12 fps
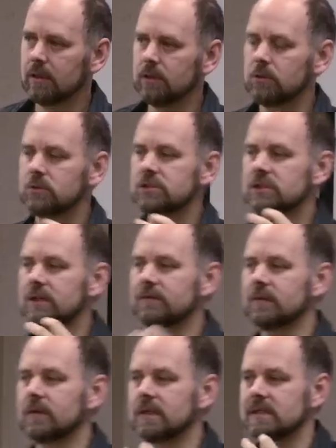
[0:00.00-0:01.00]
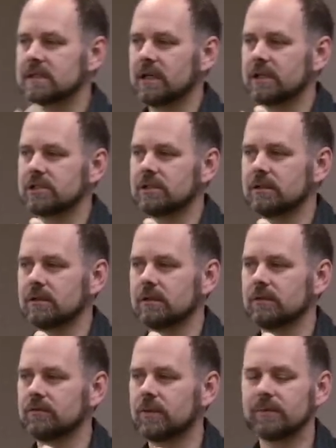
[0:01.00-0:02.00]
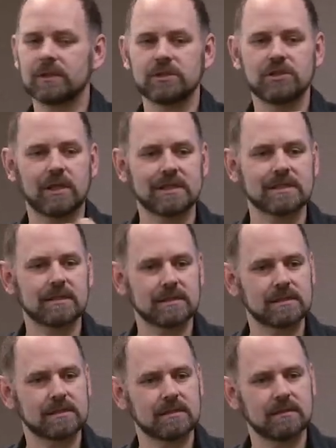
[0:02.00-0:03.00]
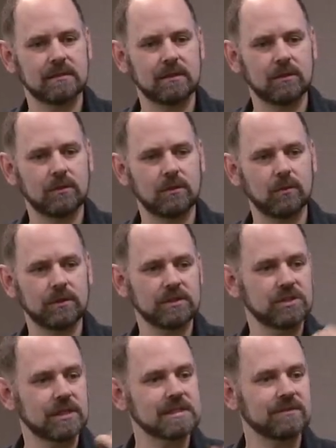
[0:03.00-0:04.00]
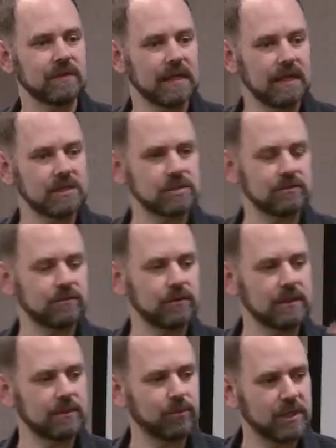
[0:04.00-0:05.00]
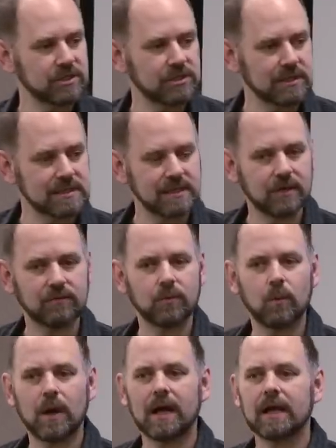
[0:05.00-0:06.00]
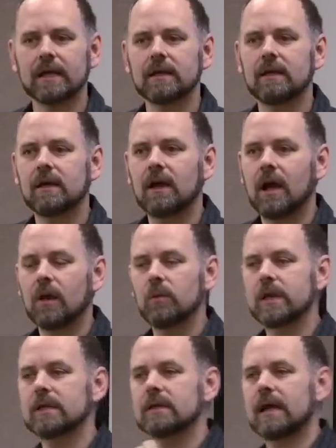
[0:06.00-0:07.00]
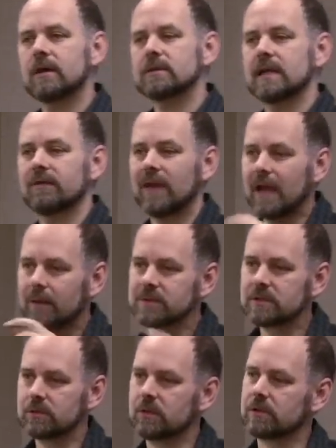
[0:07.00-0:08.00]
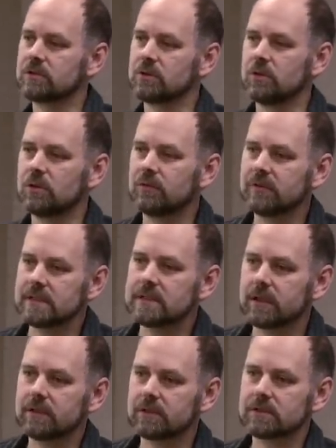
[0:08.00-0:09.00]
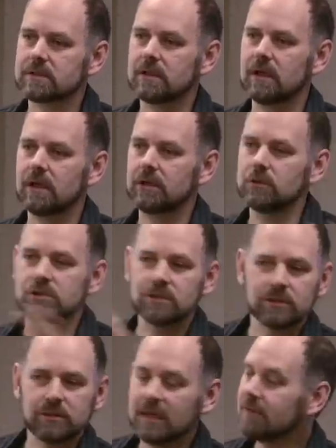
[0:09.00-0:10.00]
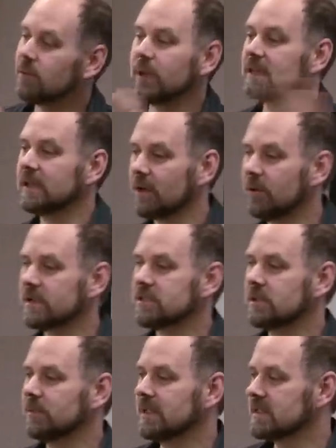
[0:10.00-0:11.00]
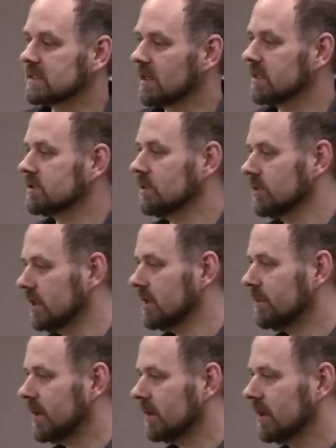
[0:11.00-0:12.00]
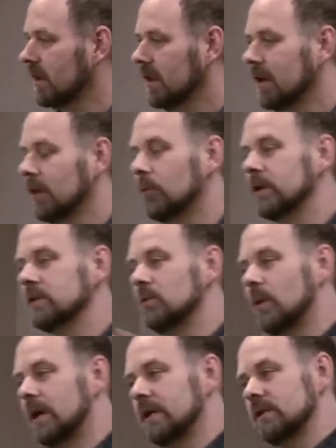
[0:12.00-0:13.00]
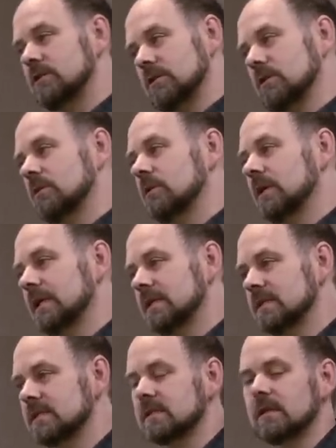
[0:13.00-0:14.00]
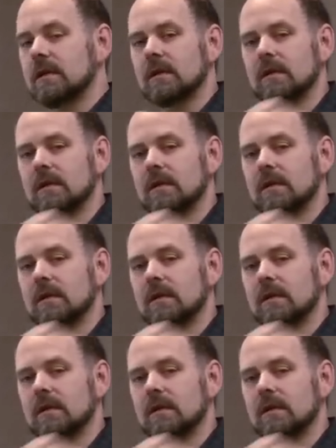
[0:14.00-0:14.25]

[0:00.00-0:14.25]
you shift the discussion from the justice or the justification for the oppression itself. Why are we allowed to have absolute control over these others? You never want that question to be discussed or thought about. What you want to do is